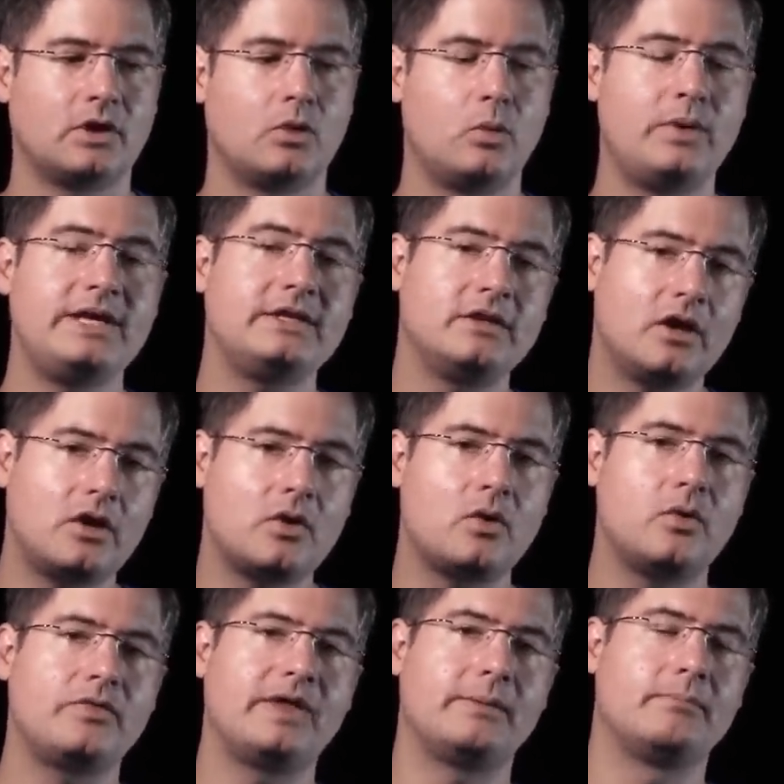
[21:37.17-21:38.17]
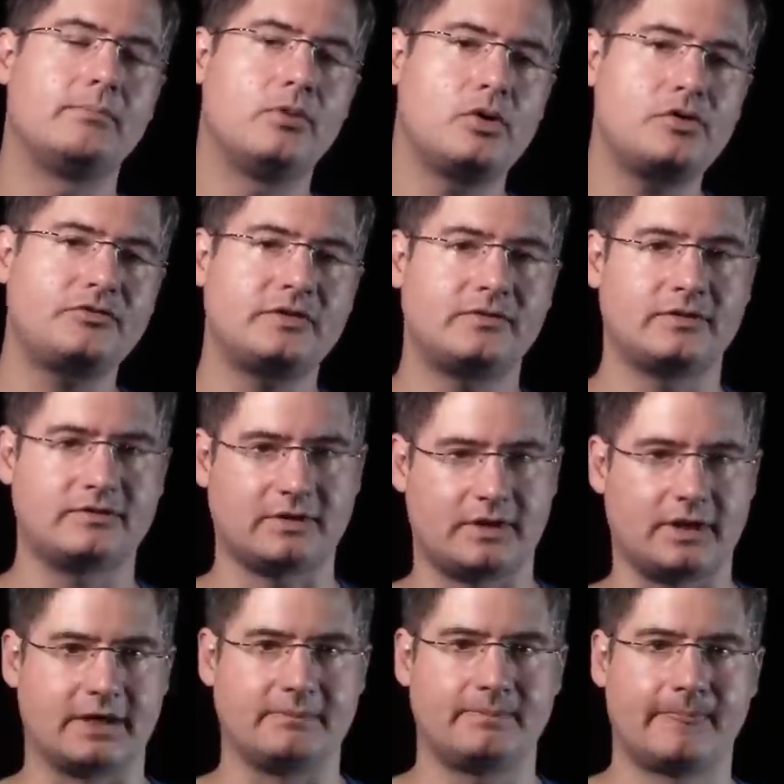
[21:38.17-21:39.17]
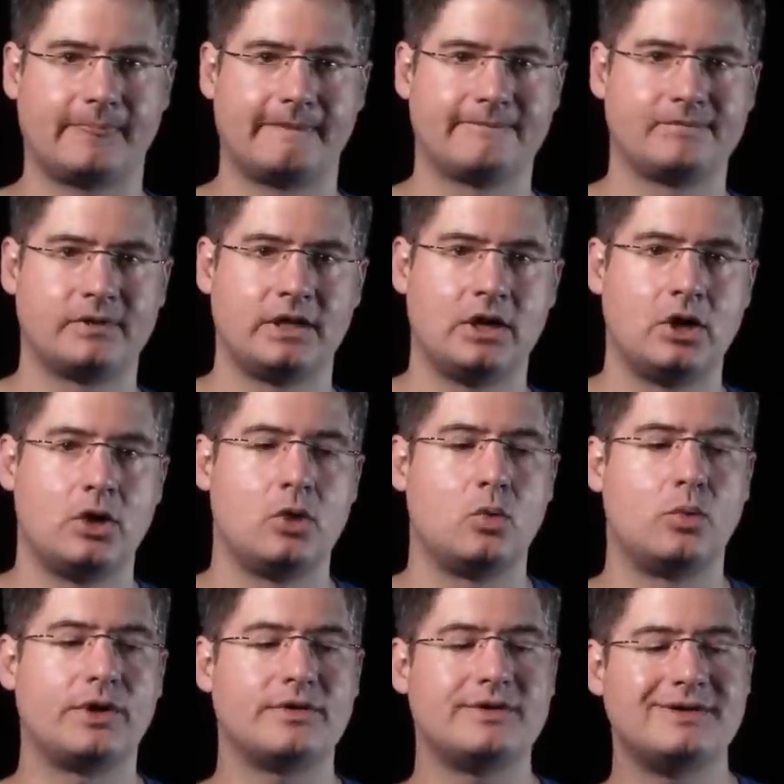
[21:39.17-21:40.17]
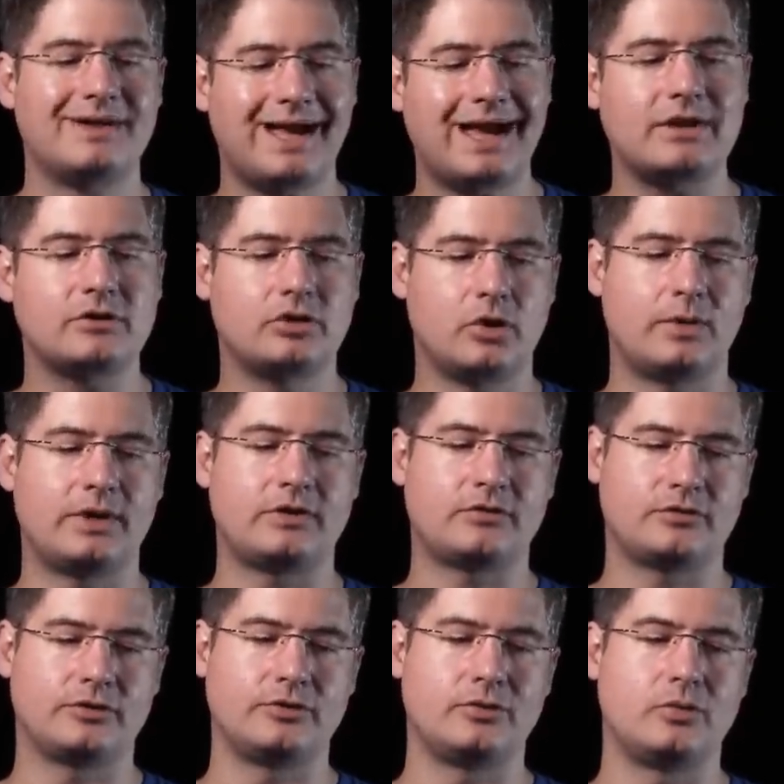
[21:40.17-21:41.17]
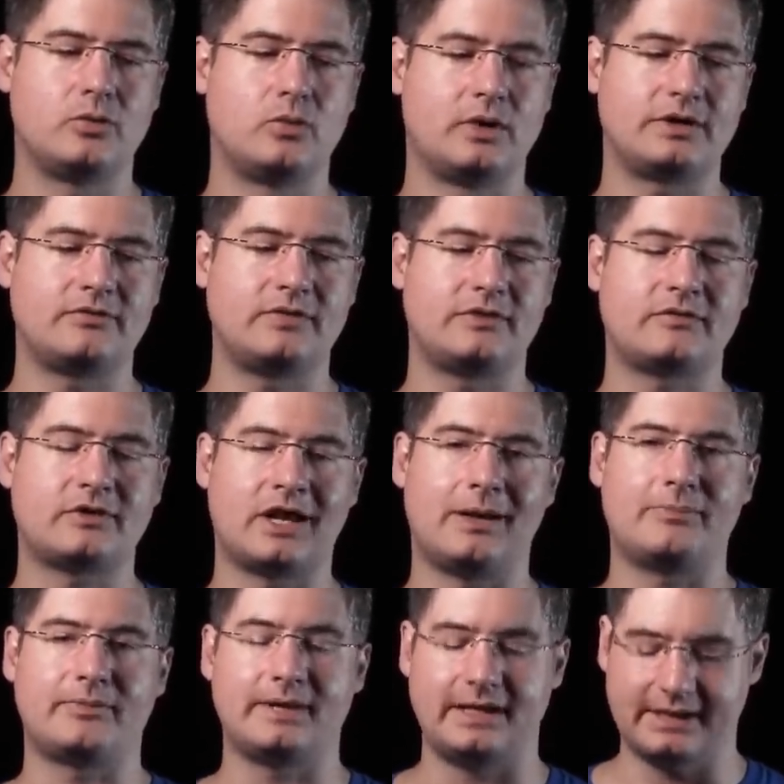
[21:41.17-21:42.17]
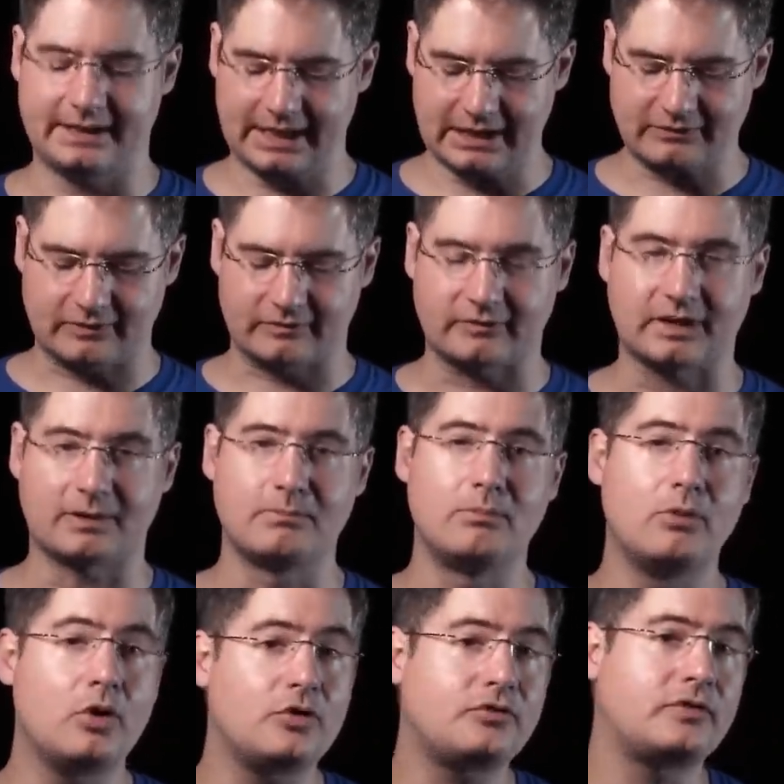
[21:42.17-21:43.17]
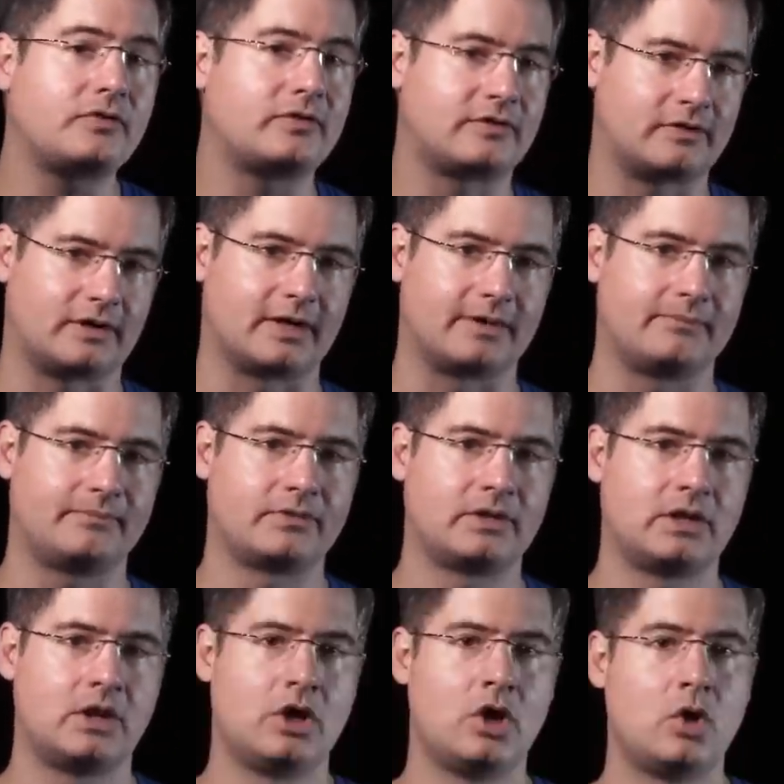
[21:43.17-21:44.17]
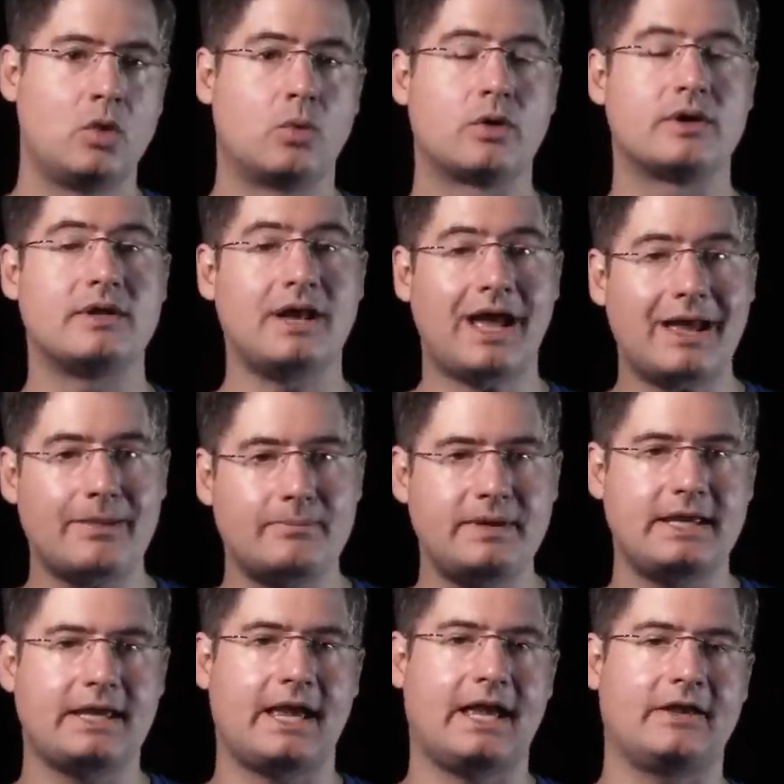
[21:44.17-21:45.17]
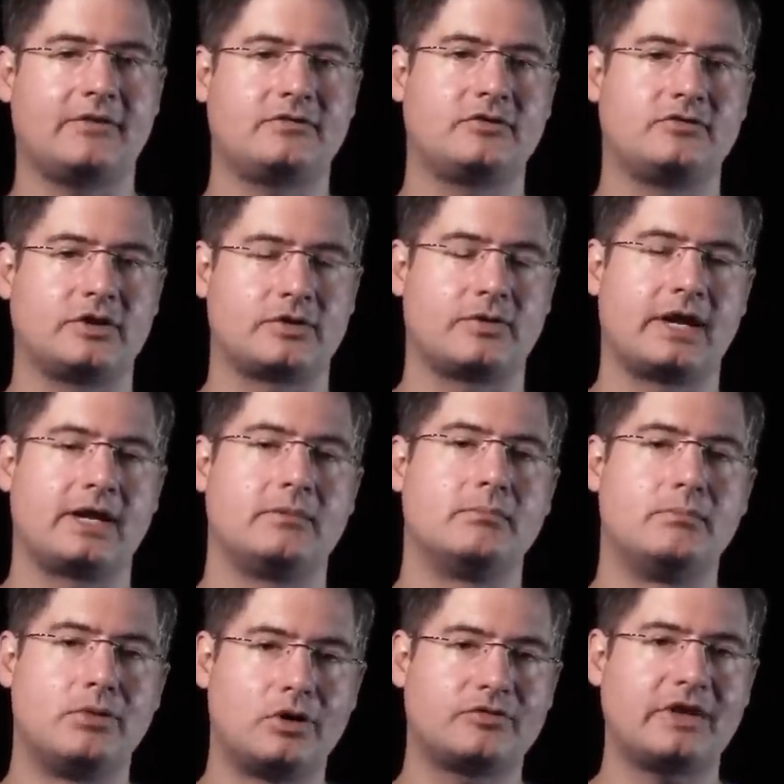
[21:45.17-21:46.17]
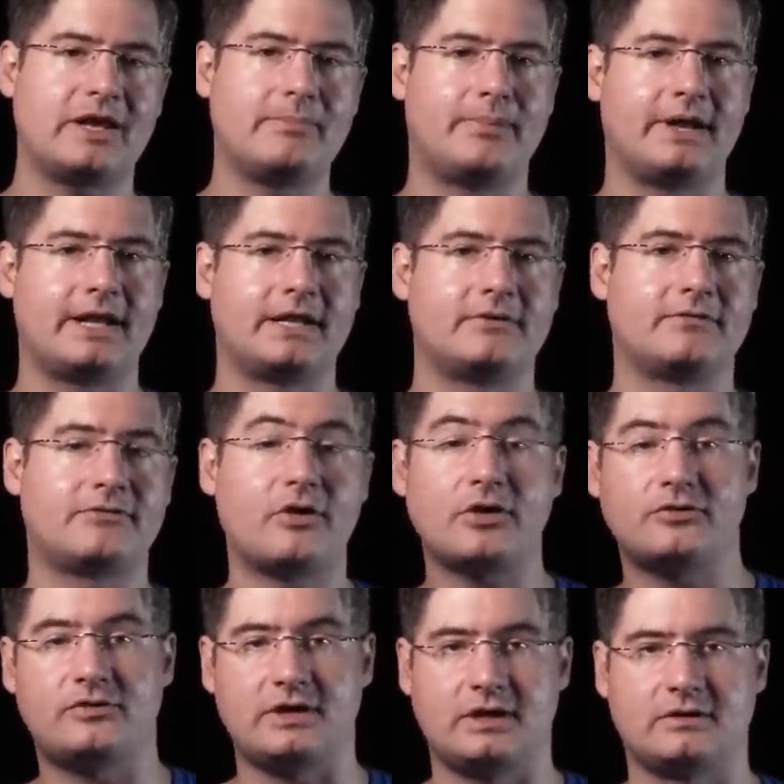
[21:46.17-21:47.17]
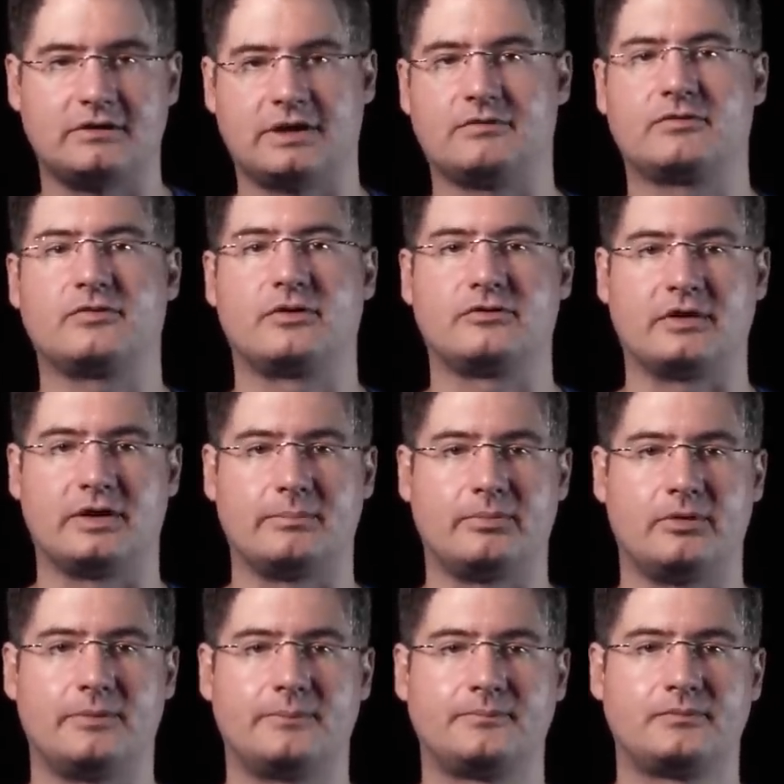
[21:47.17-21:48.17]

we know that most of the time we're not going through one of these complicated cases. Like most of the time, we're not being asked to generate multi-byte Farsi glyphs, for example.